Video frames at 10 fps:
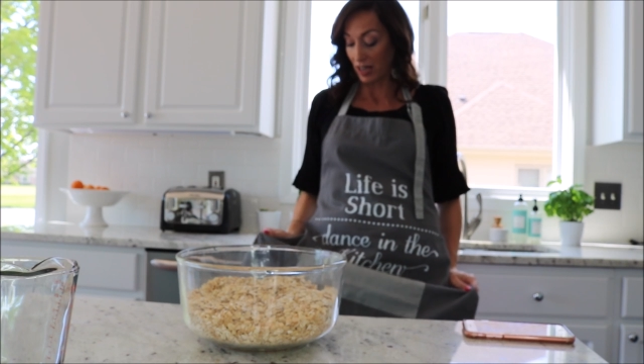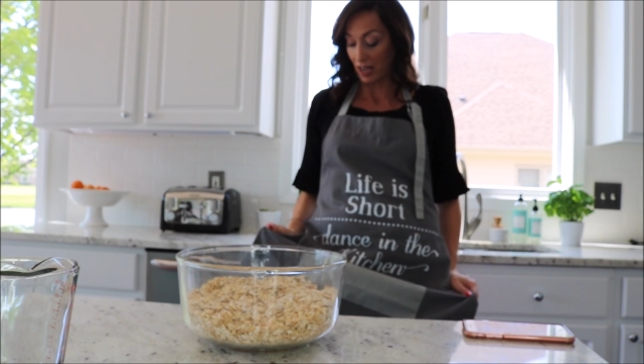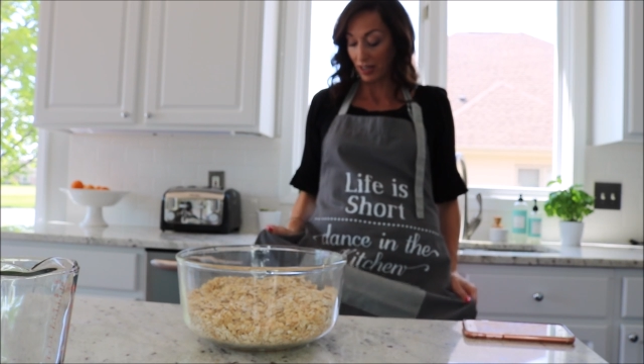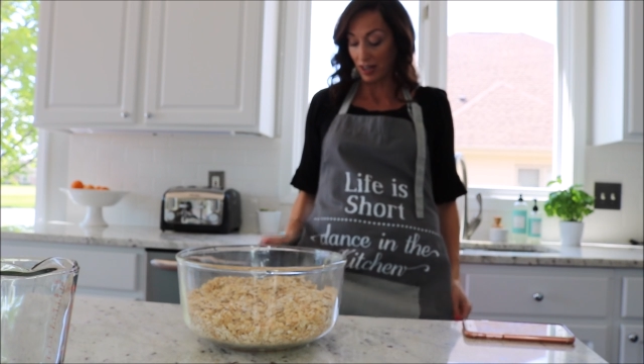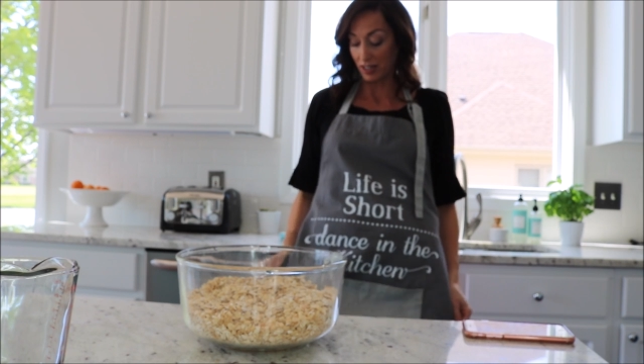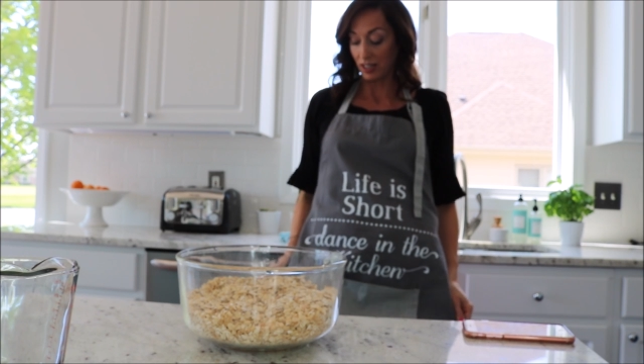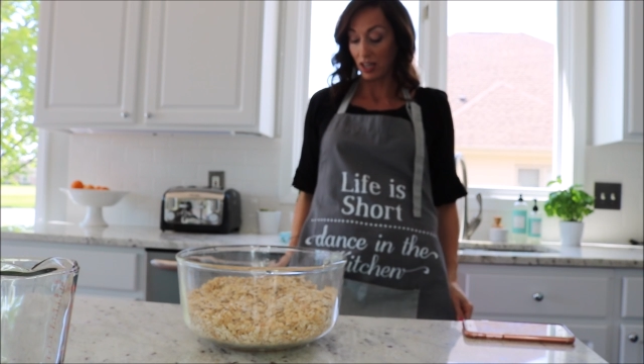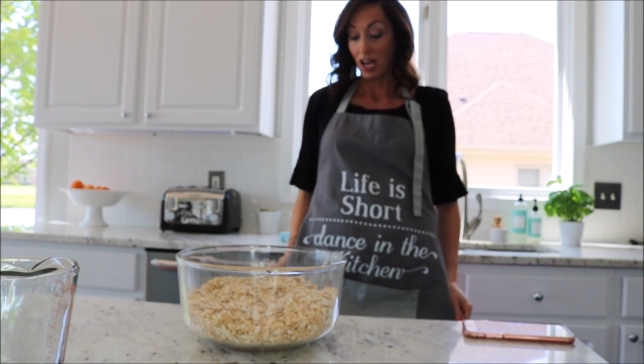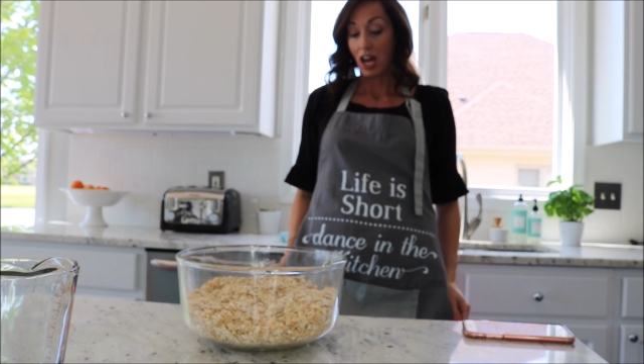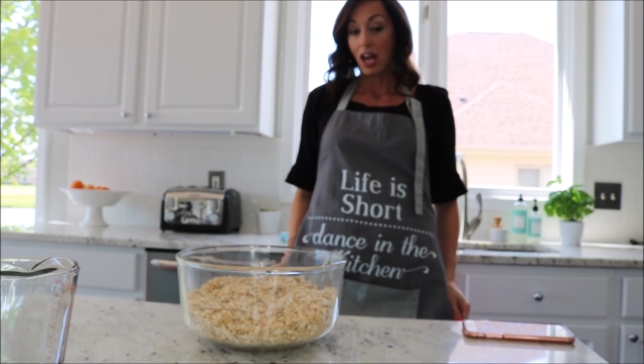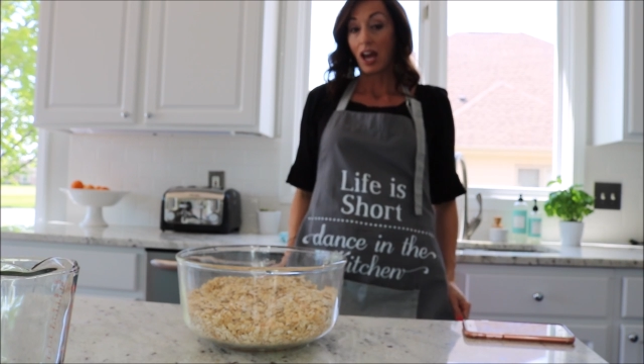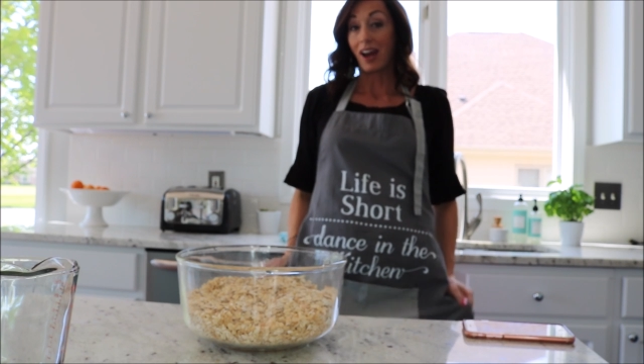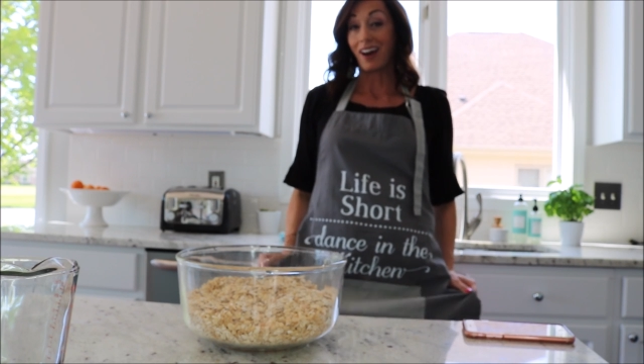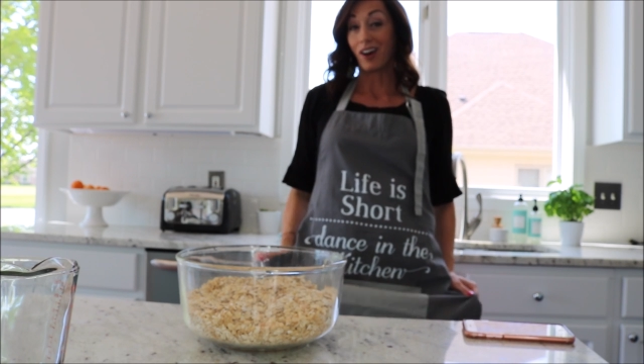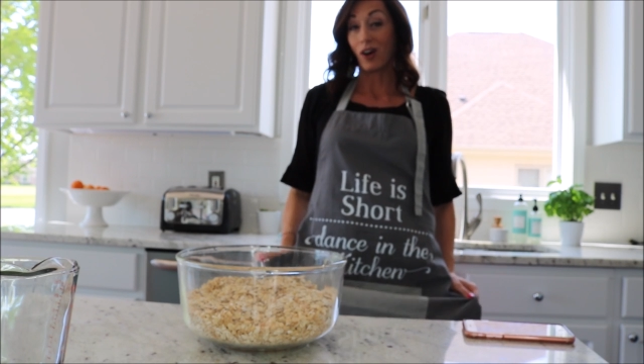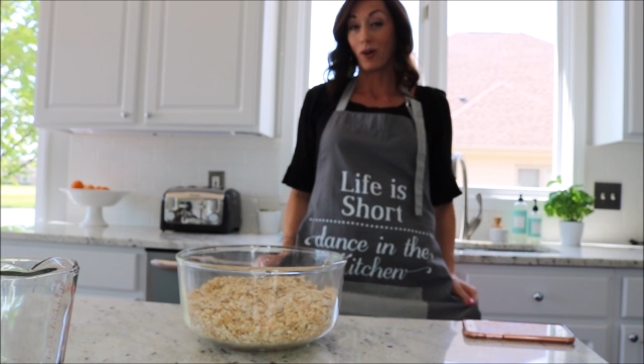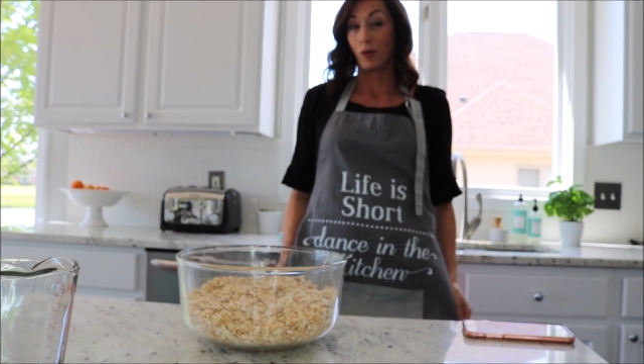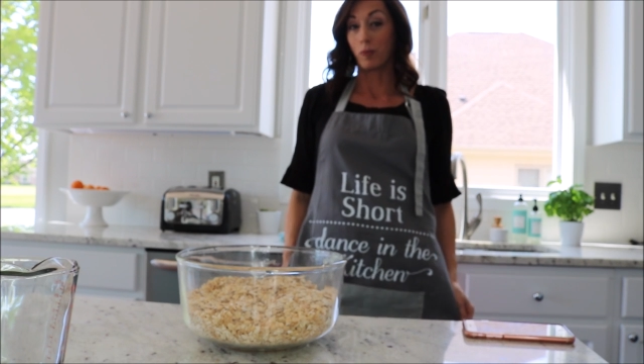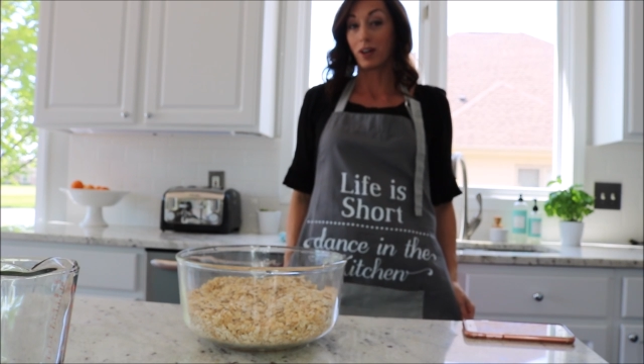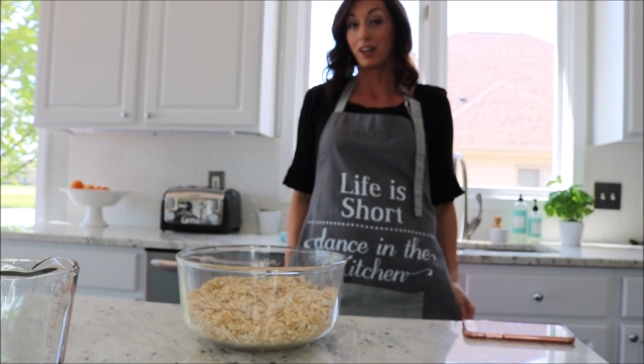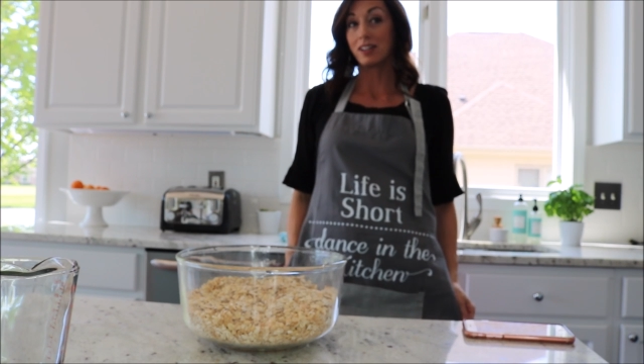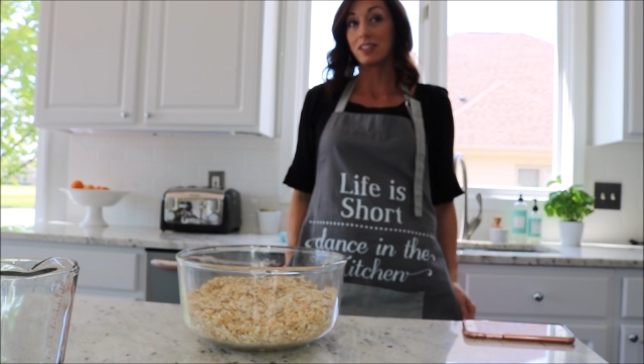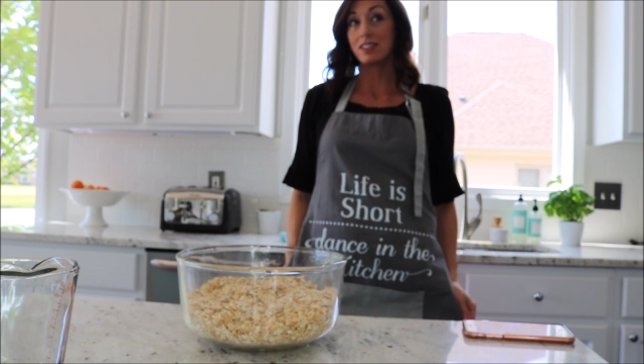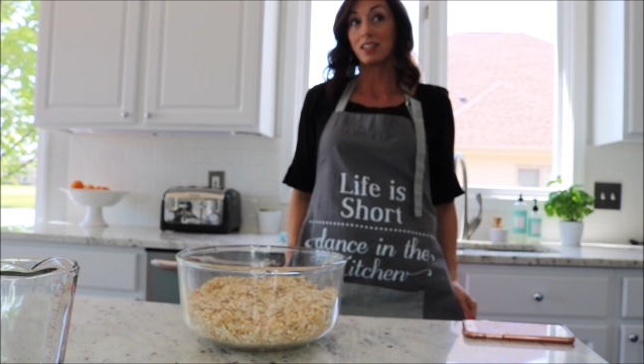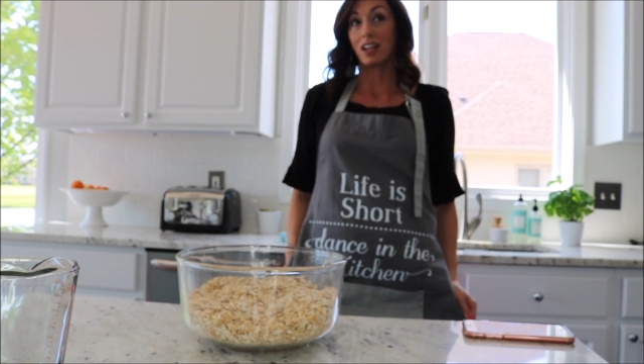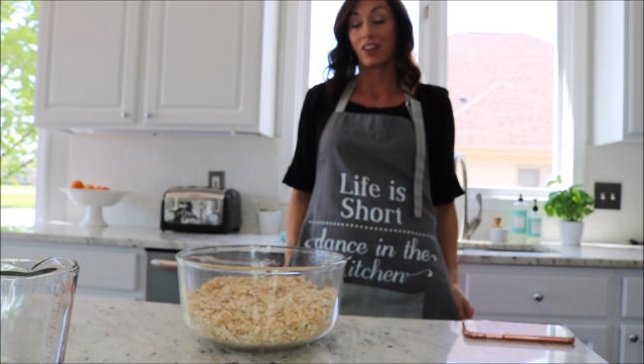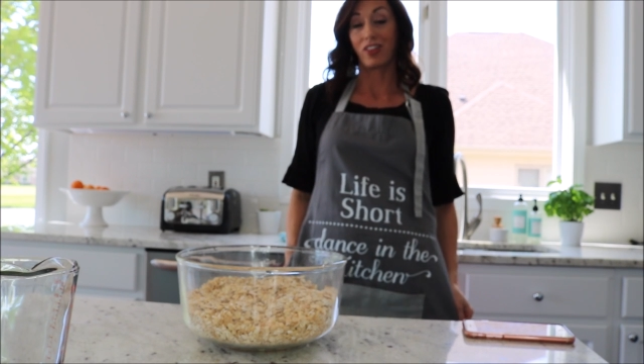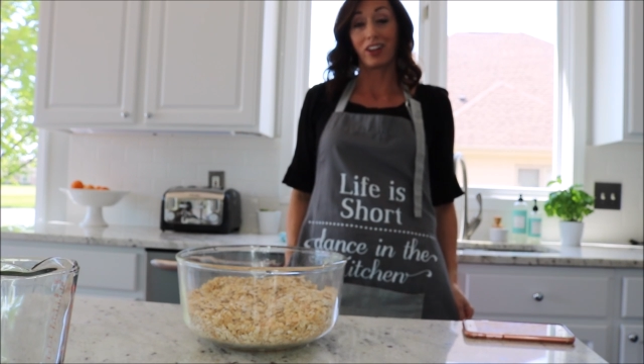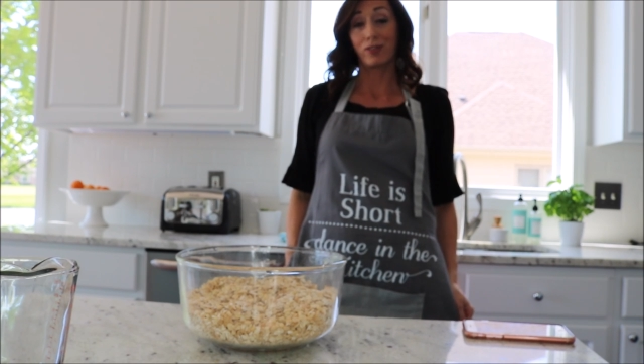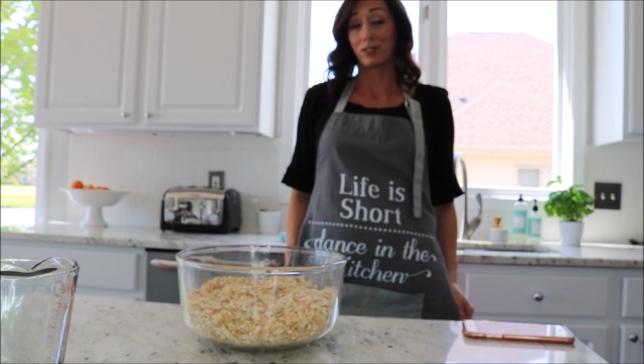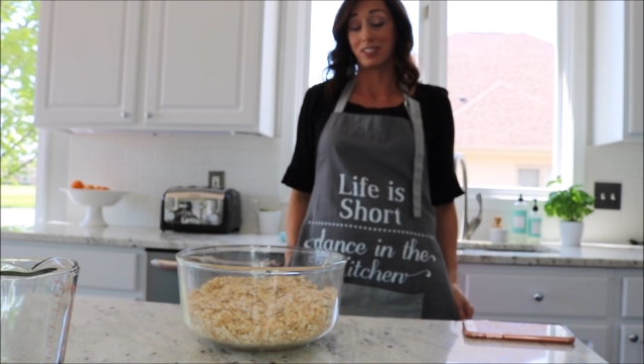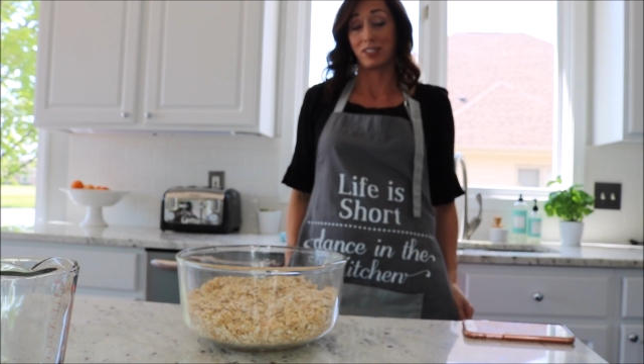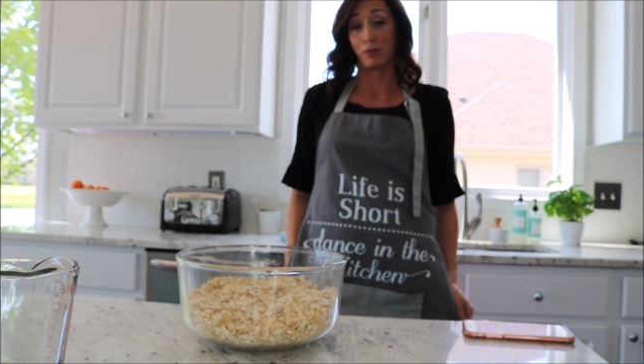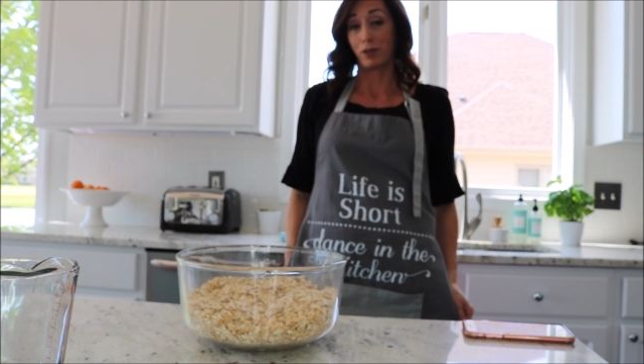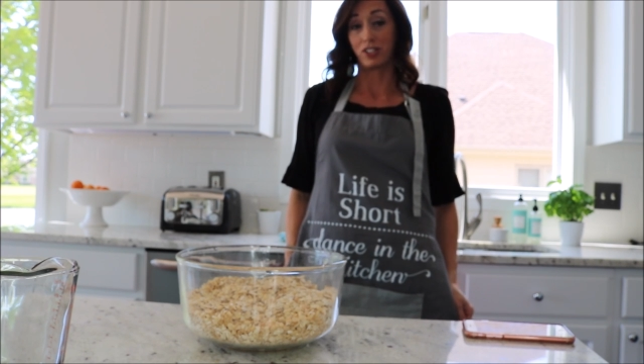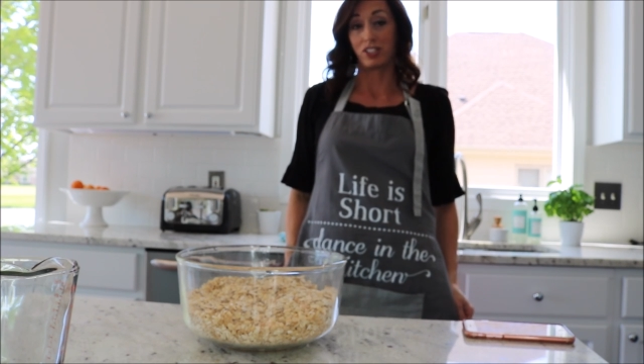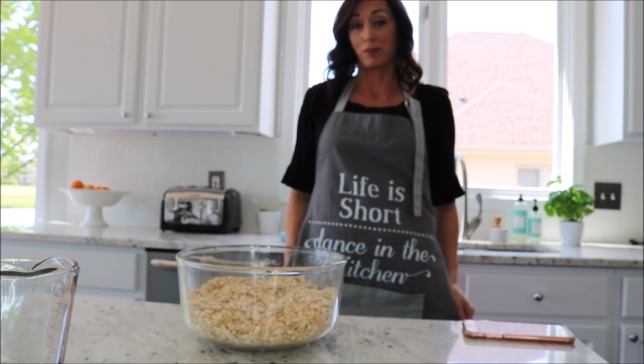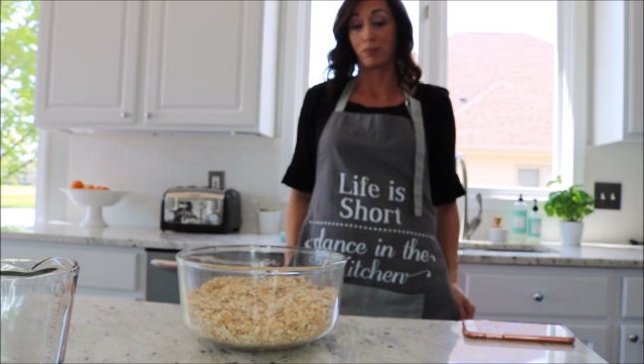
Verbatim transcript: I got it at Home Goods and I think it was super cheap,